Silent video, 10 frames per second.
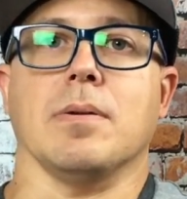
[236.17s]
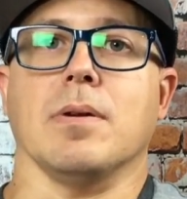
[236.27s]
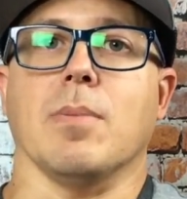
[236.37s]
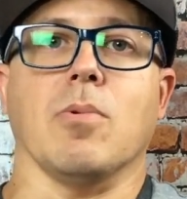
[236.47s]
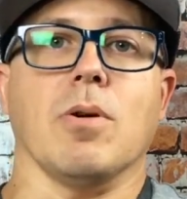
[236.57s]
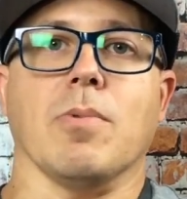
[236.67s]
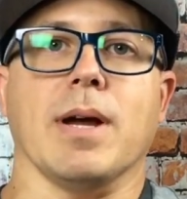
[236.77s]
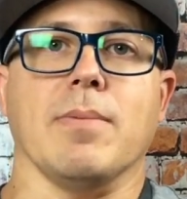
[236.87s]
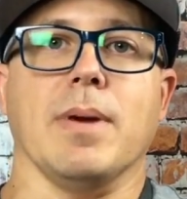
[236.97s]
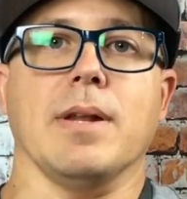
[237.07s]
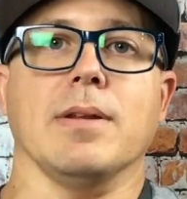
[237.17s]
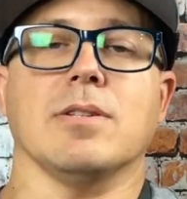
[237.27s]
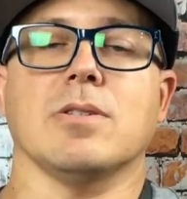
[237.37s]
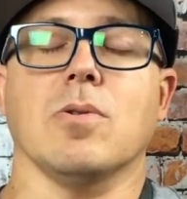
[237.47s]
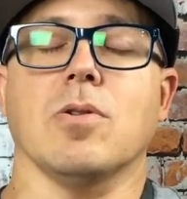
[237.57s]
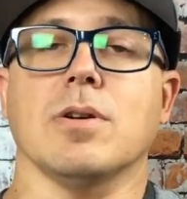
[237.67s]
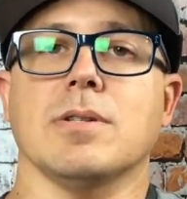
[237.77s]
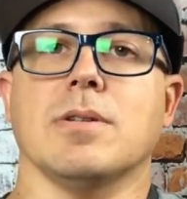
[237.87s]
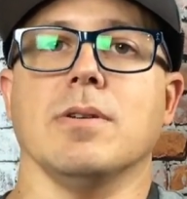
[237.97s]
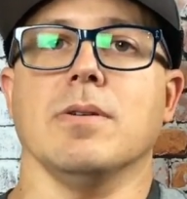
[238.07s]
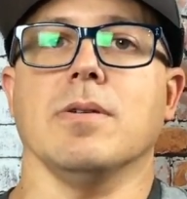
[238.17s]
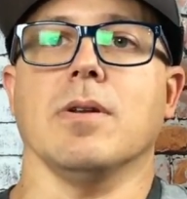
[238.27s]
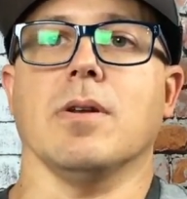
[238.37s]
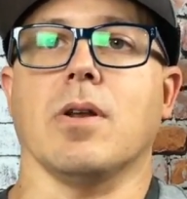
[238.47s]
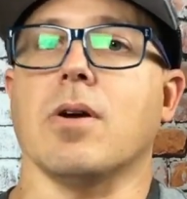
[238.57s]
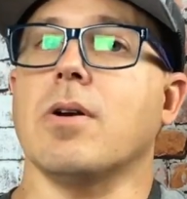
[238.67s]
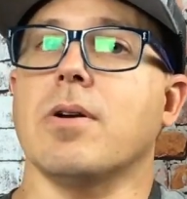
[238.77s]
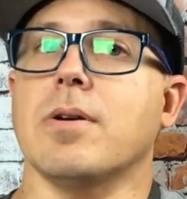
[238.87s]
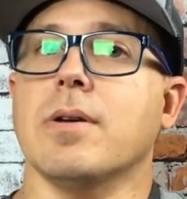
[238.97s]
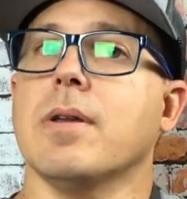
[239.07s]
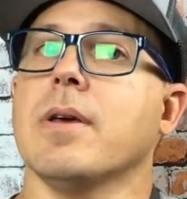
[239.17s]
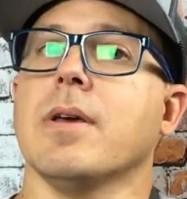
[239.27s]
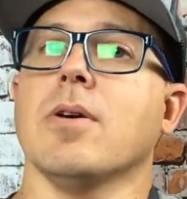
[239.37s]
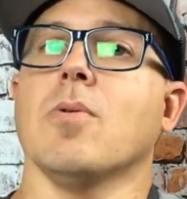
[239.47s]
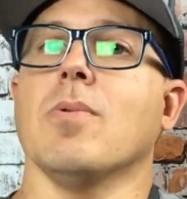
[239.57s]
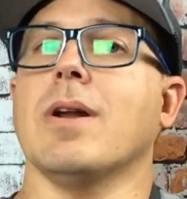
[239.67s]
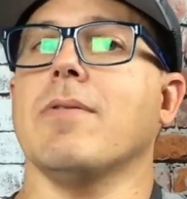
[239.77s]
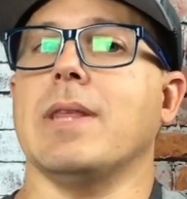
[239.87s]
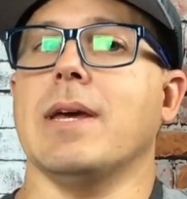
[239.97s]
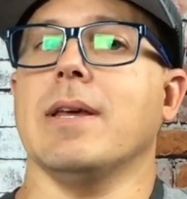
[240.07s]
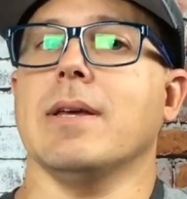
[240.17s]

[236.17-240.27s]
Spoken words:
number one recommended source to learn, whatever that